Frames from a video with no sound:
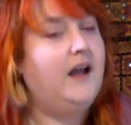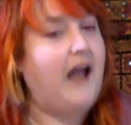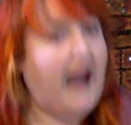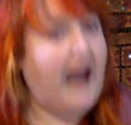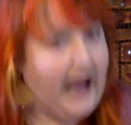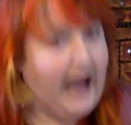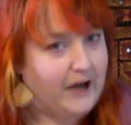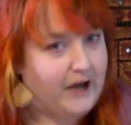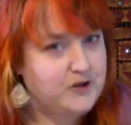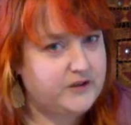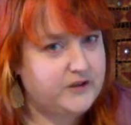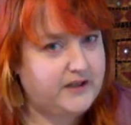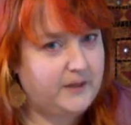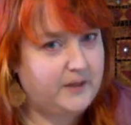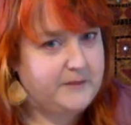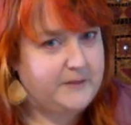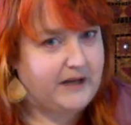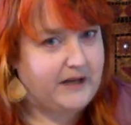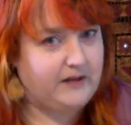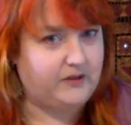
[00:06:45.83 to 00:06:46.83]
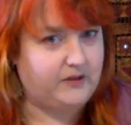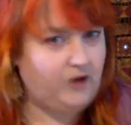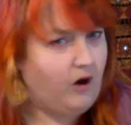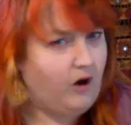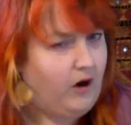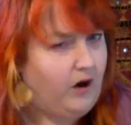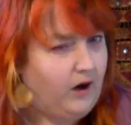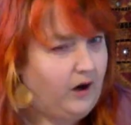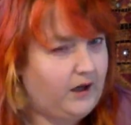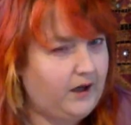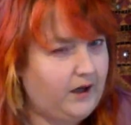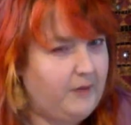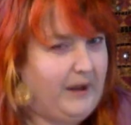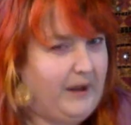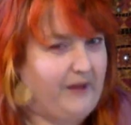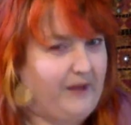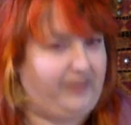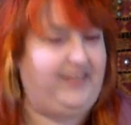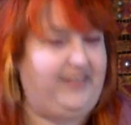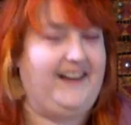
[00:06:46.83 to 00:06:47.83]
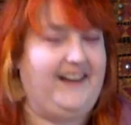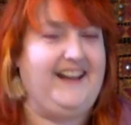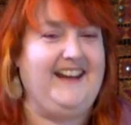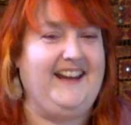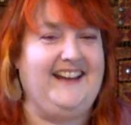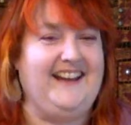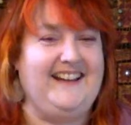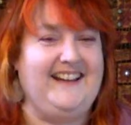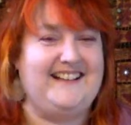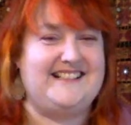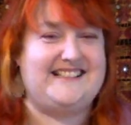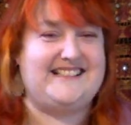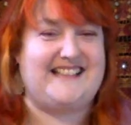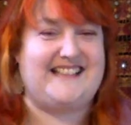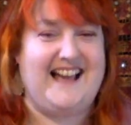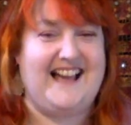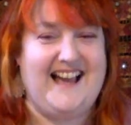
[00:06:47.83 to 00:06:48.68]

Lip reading: actually come down and talk about things.